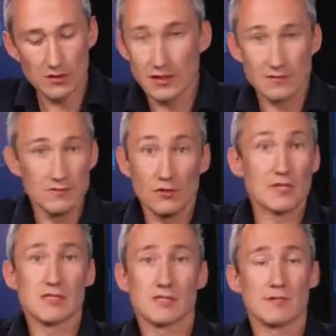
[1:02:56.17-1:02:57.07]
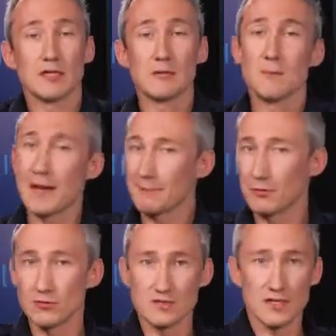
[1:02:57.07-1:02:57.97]
necessarily going to be
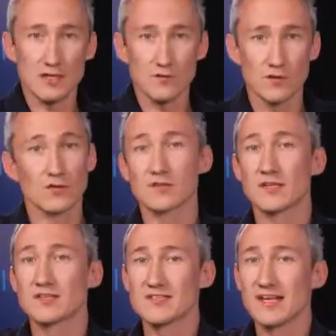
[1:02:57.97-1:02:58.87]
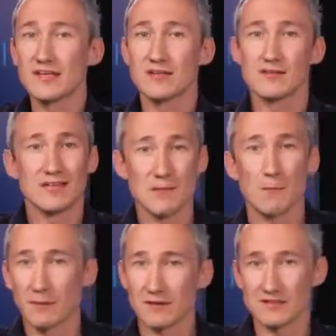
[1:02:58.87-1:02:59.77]
backported any further because the container
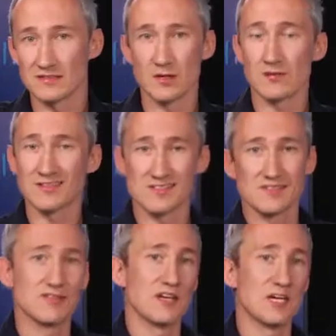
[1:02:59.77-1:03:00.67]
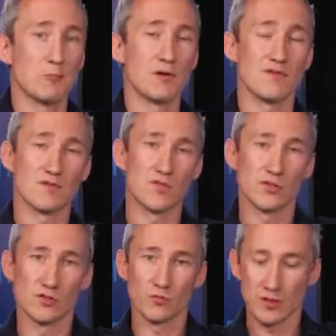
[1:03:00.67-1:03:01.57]
capabilities don't exist in any previous
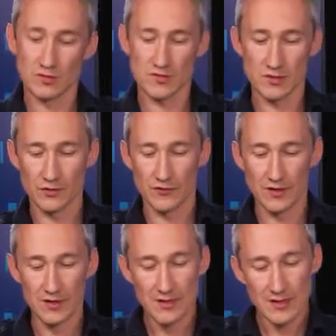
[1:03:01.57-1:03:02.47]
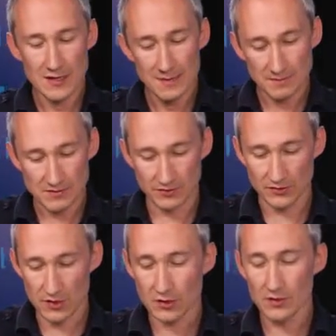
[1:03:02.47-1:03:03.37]
version of Windows Server. So the
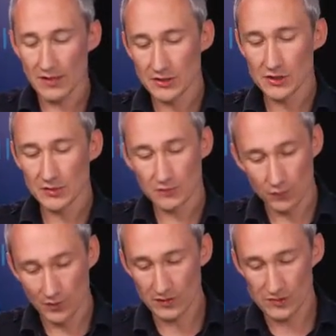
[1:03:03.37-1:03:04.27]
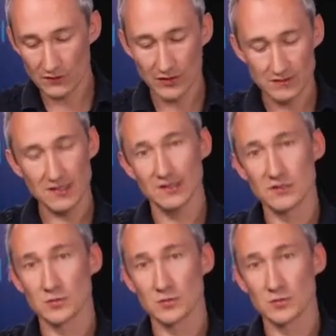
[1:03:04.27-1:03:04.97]
Docker engine for Windows Server containers will be